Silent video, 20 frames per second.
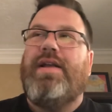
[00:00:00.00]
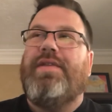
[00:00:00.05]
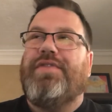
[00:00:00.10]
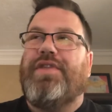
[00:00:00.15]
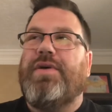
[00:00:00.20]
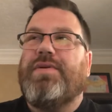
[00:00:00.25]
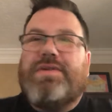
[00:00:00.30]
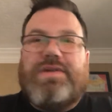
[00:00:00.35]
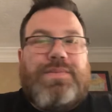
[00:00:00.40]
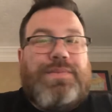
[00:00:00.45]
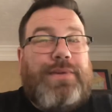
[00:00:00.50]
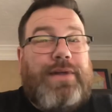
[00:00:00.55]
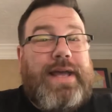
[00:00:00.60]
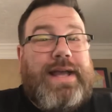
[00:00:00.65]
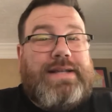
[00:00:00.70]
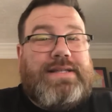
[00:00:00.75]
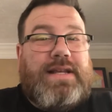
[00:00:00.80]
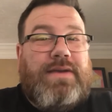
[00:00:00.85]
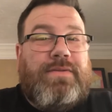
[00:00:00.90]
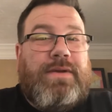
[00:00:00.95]
Those are
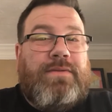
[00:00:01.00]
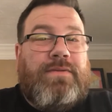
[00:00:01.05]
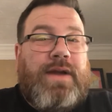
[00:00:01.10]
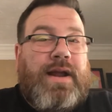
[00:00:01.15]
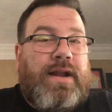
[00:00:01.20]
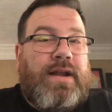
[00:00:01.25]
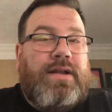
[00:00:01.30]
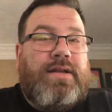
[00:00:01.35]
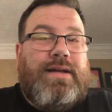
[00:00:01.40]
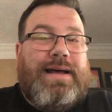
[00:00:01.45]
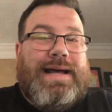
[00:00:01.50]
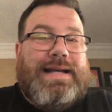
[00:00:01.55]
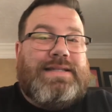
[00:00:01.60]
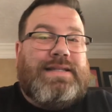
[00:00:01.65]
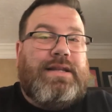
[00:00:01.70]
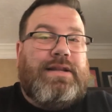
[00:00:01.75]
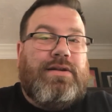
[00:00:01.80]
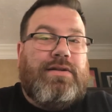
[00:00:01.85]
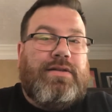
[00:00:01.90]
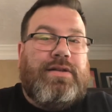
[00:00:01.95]
plays that we read in class,
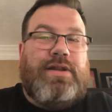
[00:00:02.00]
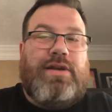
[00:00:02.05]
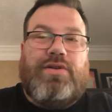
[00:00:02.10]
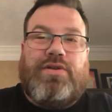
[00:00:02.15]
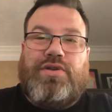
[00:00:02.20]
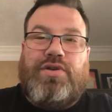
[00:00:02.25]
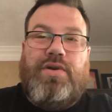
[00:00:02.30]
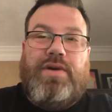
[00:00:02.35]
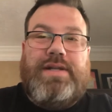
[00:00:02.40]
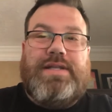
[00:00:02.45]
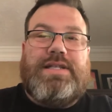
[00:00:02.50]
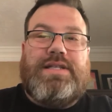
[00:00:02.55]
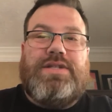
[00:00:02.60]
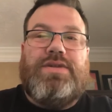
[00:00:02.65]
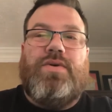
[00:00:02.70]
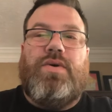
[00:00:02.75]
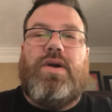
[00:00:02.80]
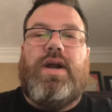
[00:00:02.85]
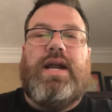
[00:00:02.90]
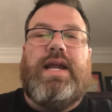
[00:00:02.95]
and they're good
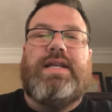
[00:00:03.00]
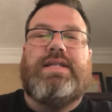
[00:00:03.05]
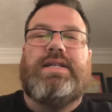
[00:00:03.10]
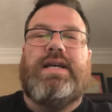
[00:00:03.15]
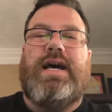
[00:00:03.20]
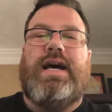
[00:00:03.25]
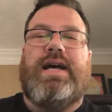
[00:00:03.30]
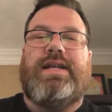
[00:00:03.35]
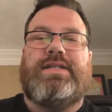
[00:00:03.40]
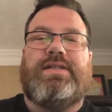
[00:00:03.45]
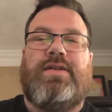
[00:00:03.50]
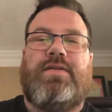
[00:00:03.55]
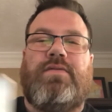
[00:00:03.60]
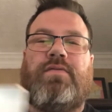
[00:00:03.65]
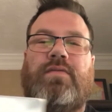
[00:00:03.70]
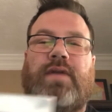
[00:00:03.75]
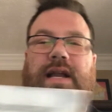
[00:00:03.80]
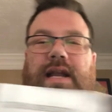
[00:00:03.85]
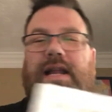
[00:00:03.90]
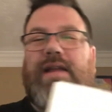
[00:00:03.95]
stories. So
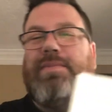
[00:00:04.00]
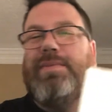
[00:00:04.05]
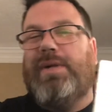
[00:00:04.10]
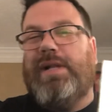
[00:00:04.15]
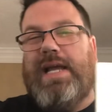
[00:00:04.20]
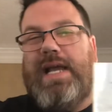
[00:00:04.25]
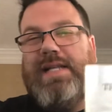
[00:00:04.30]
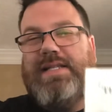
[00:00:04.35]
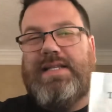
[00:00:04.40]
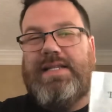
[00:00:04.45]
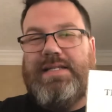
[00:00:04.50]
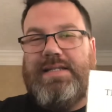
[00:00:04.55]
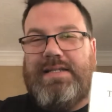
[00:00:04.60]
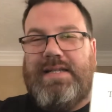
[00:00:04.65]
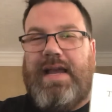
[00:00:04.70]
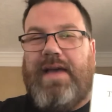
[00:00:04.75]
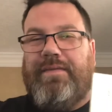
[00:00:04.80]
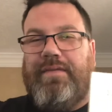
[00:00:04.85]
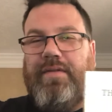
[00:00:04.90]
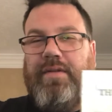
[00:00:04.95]
reading plays is
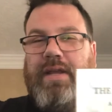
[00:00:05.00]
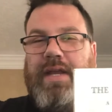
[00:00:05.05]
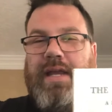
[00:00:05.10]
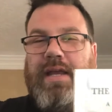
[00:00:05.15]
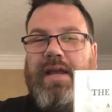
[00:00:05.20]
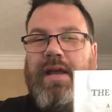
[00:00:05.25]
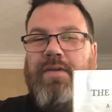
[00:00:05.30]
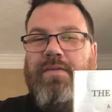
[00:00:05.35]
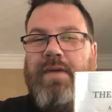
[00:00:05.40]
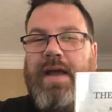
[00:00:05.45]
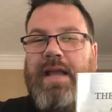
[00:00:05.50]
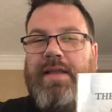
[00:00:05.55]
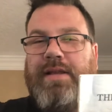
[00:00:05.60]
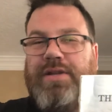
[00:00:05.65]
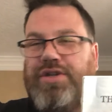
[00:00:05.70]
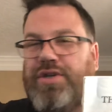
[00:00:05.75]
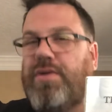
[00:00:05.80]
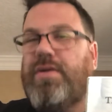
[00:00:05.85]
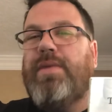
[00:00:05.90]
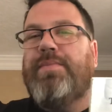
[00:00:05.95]
definitely a way
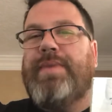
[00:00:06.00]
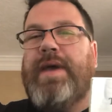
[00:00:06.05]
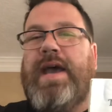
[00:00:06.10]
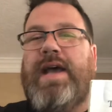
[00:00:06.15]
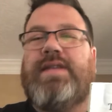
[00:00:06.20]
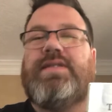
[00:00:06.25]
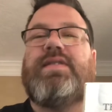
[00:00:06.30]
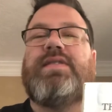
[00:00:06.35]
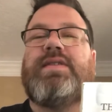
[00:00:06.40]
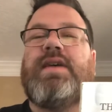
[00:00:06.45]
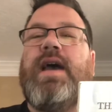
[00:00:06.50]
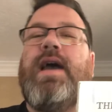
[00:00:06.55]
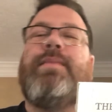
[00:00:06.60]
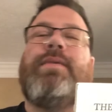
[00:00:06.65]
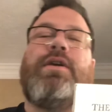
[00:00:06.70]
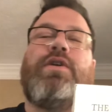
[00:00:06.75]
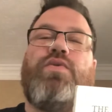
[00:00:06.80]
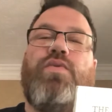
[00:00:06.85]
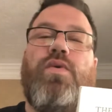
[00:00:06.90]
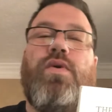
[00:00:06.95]
that you can pass the time
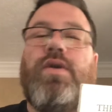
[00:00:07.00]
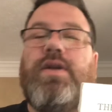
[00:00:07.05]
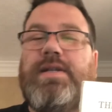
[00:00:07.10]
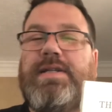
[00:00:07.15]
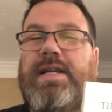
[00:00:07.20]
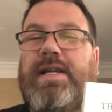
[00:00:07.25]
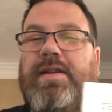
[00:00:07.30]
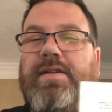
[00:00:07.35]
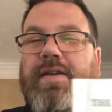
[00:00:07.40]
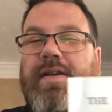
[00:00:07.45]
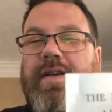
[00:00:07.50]
in quarantine.